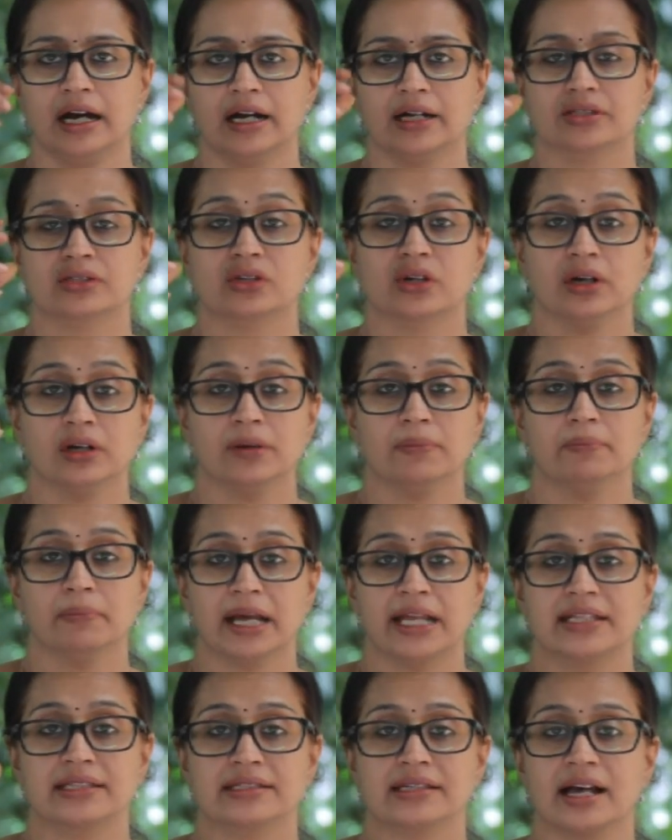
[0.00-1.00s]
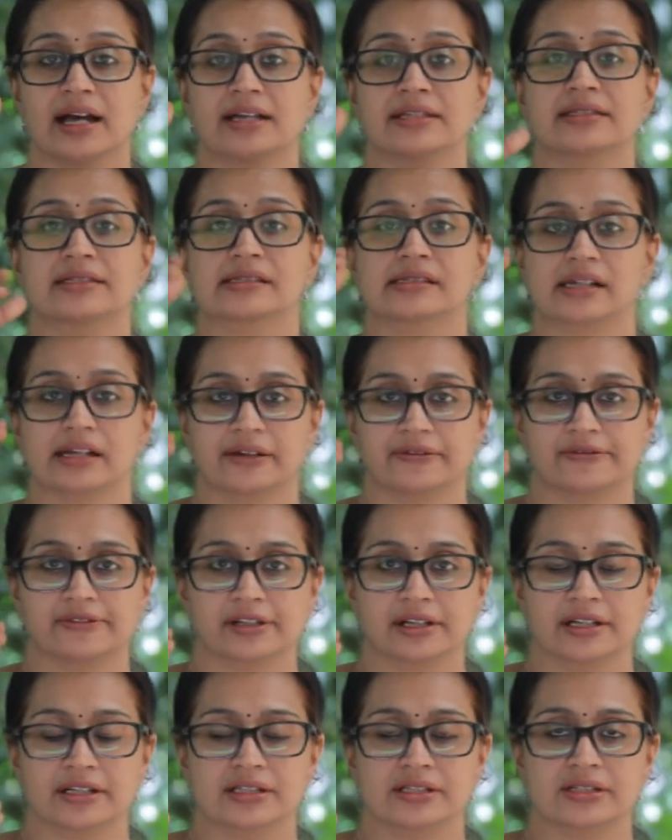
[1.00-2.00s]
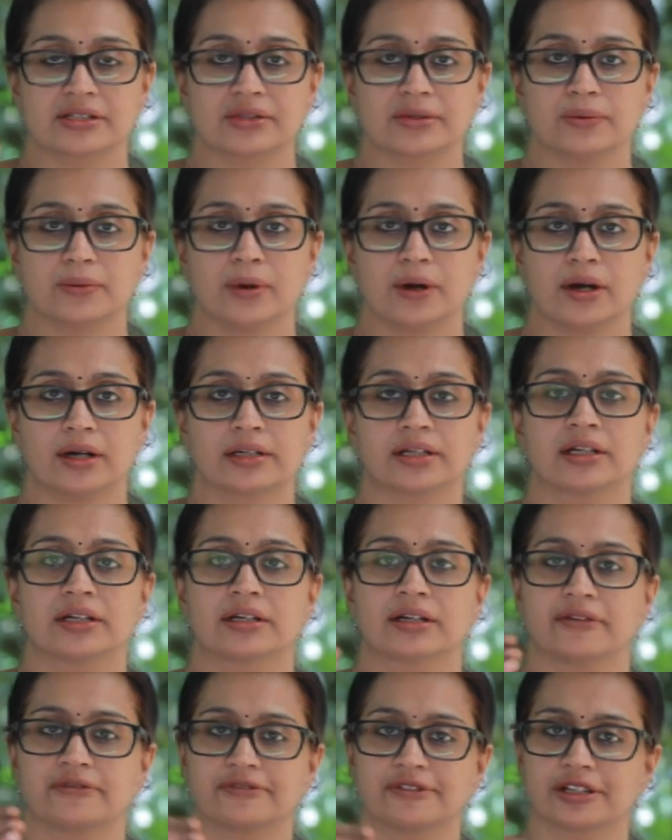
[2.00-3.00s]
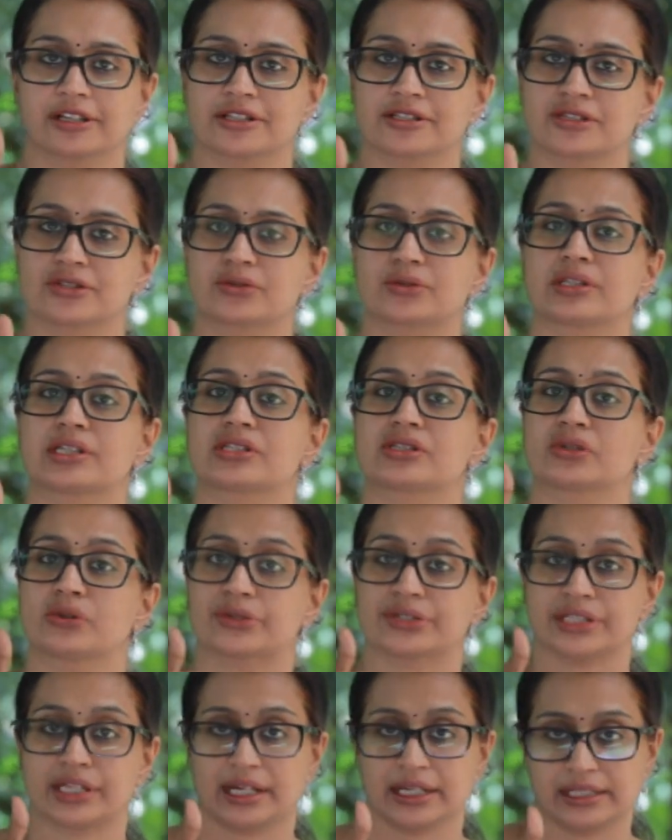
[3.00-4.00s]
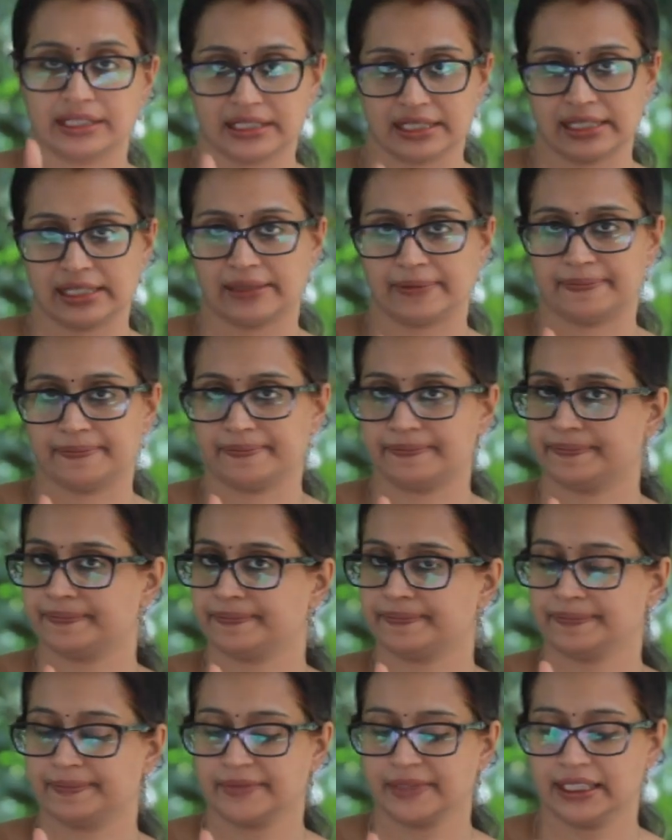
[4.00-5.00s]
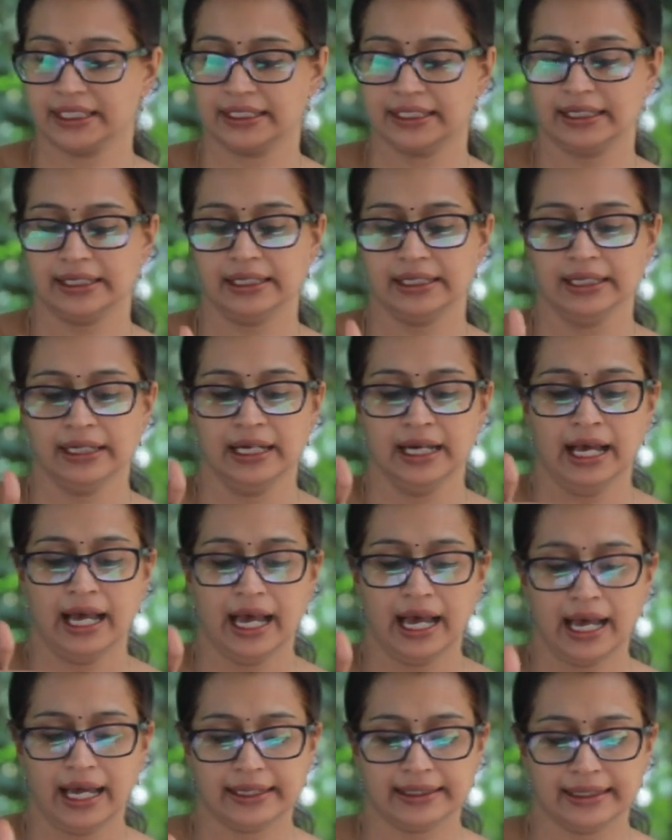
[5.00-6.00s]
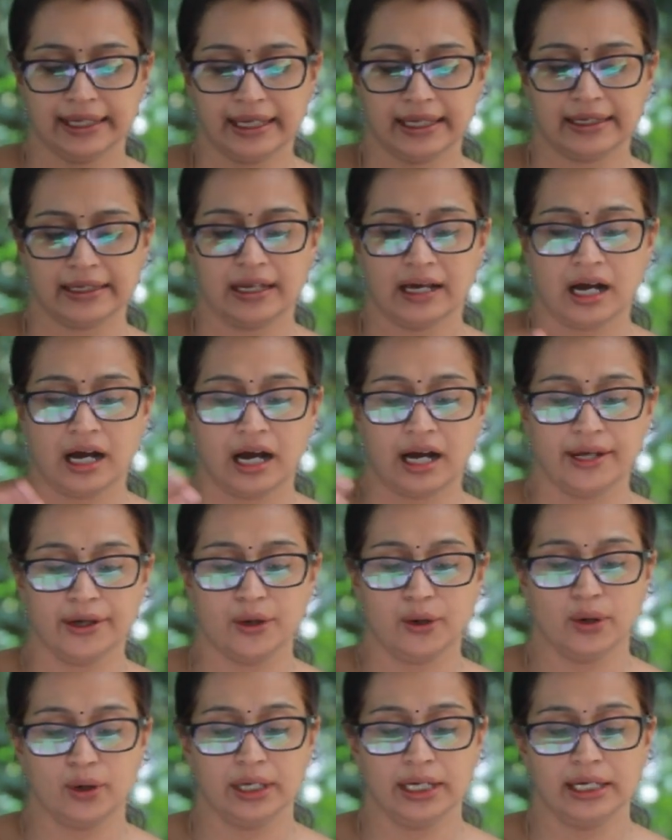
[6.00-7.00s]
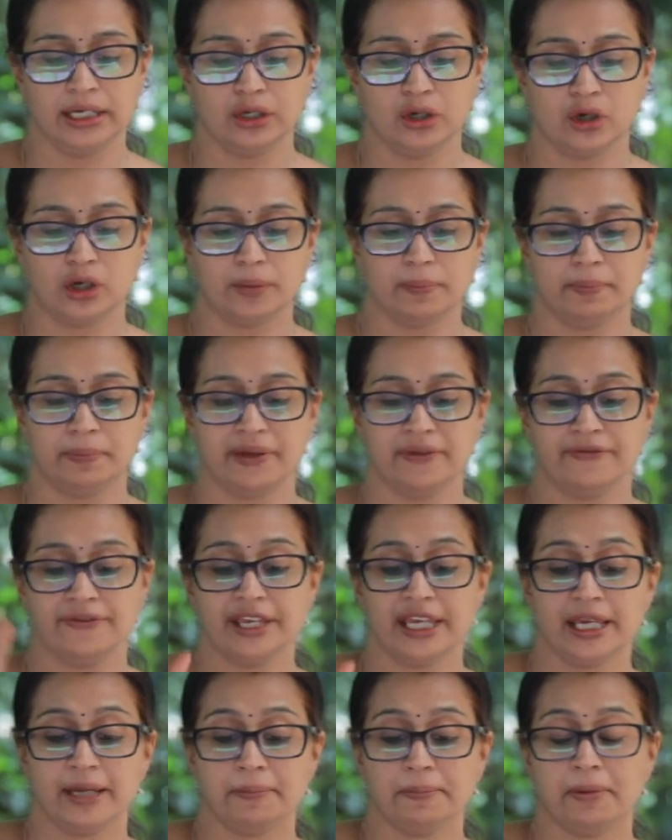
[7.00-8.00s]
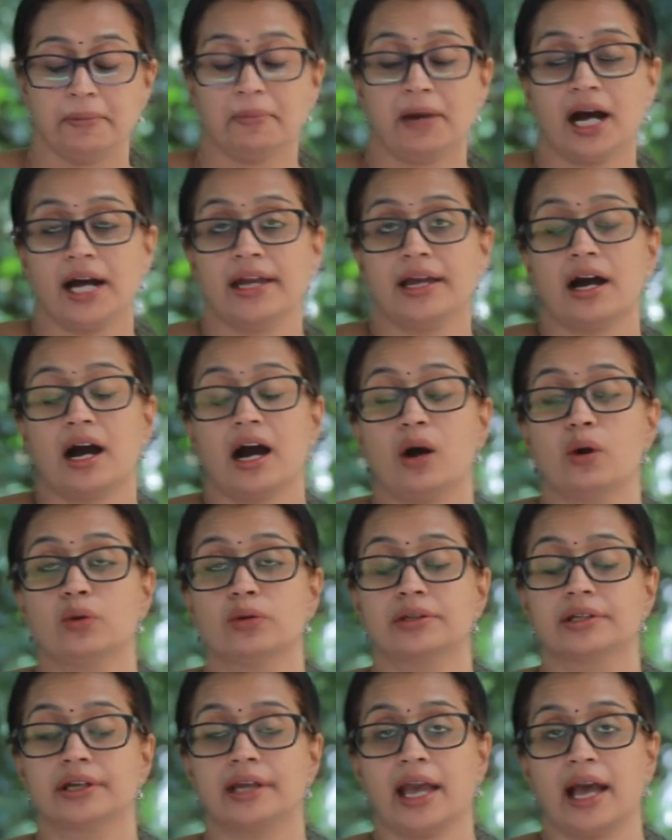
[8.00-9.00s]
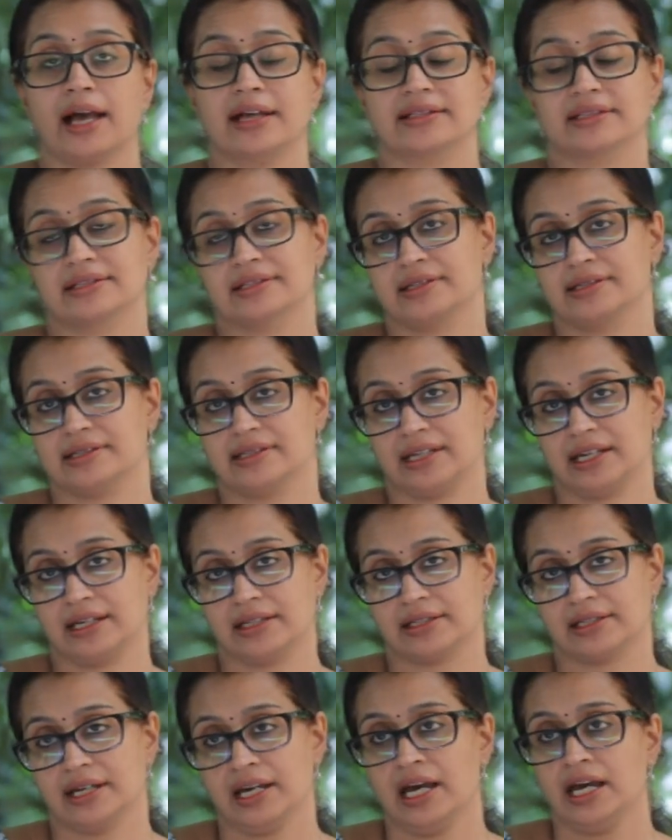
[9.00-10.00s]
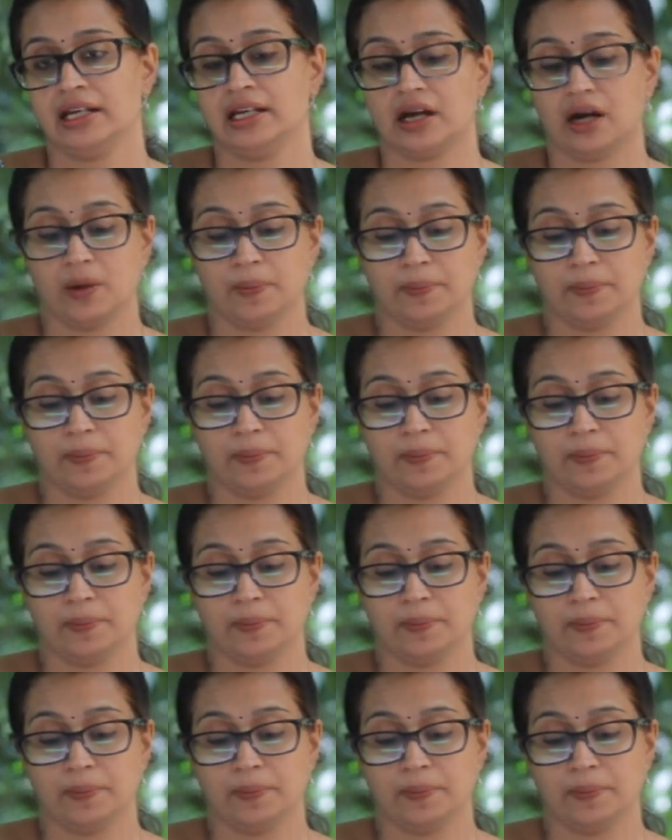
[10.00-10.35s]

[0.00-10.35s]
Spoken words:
So men's eyes is a reference to what? Reference to the society. Clear? And then I all alone beweep my outcast state. Now